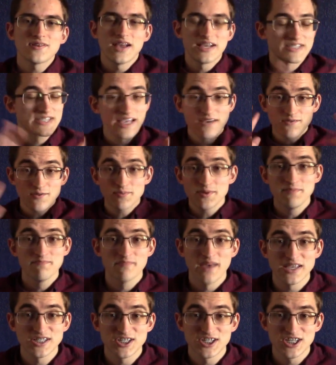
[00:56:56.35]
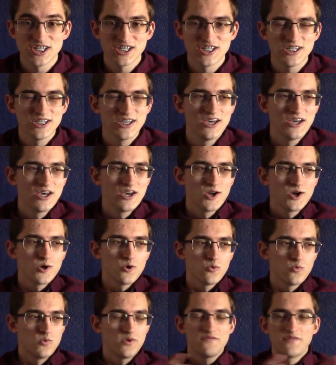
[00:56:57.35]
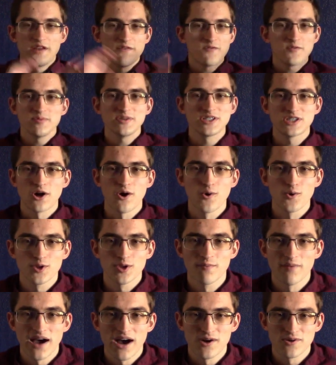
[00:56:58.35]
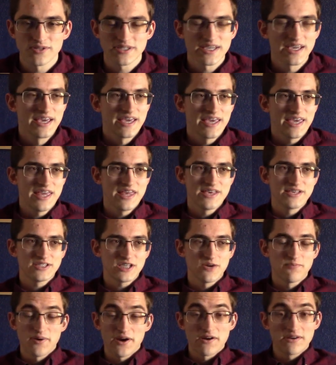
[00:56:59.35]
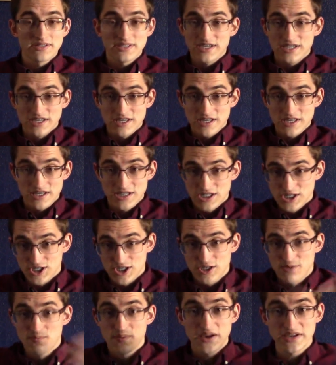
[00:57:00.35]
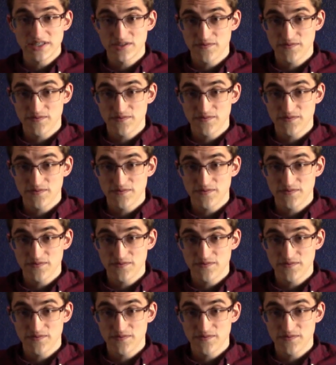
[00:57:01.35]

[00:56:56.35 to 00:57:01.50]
never been mentioned, we've never been told about, is apparently just best